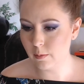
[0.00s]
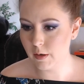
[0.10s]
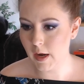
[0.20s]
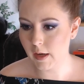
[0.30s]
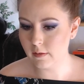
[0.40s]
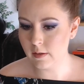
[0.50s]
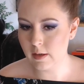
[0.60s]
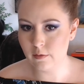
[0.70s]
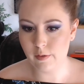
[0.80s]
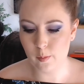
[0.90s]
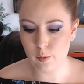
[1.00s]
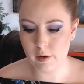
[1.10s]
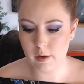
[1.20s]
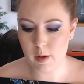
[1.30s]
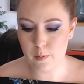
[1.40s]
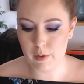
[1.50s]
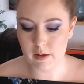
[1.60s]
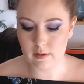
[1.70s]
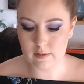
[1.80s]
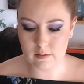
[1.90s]
we're at in February,
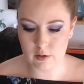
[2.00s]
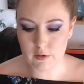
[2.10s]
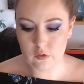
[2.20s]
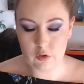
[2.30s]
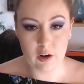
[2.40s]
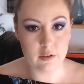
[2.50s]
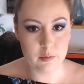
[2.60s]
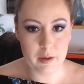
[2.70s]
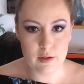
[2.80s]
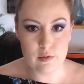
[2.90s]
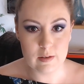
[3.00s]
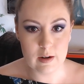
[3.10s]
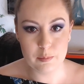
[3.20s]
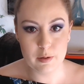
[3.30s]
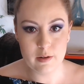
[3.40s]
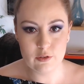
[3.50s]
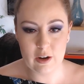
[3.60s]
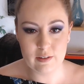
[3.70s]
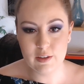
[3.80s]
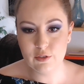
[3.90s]
but this is a good start to my Use It Up
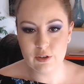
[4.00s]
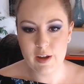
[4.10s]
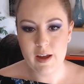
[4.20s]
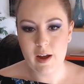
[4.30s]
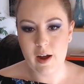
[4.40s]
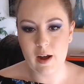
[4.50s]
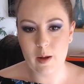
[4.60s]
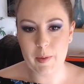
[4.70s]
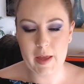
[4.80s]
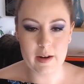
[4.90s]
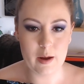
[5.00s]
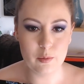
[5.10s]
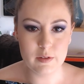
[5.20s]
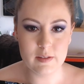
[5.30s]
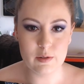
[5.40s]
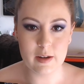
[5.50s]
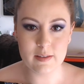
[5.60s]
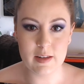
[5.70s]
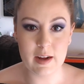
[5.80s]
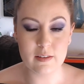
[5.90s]
challenge. And I will see you guys in
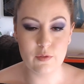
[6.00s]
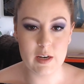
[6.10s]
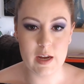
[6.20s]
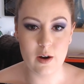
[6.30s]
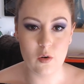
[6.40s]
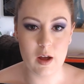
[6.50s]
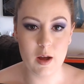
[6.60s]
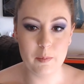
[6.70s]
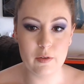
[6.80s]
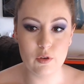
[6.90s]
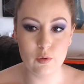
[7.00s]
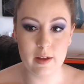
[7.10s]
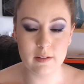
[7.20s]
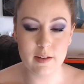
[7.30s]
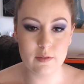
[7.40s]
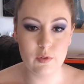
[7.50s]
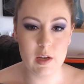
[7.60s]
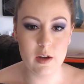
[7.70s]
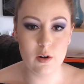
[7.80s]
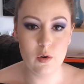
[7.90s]
the next video. If you liked this
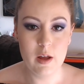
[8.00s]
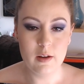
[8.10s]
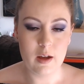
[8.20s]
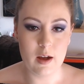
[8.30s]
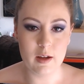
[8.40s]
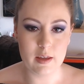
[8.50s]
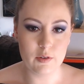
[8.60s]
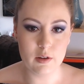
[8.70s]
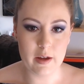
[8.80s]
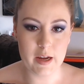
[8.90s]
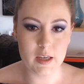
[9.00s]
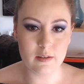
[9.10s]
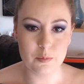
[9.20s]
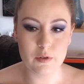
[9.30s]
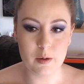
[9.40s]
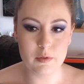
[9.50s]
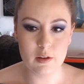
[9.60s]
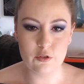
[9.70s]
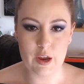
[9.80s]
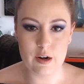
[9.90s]
video, give it a like, subscribe to the
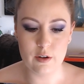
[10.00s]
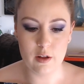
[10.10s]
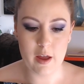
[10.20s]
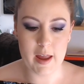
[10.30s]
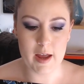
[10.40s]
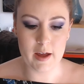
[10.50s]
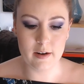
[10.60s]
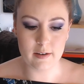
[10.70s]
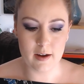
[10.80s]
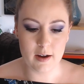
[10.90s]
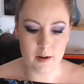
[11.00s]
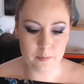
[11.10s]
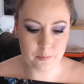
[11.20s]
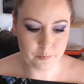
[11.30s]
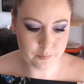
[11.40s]
channel, and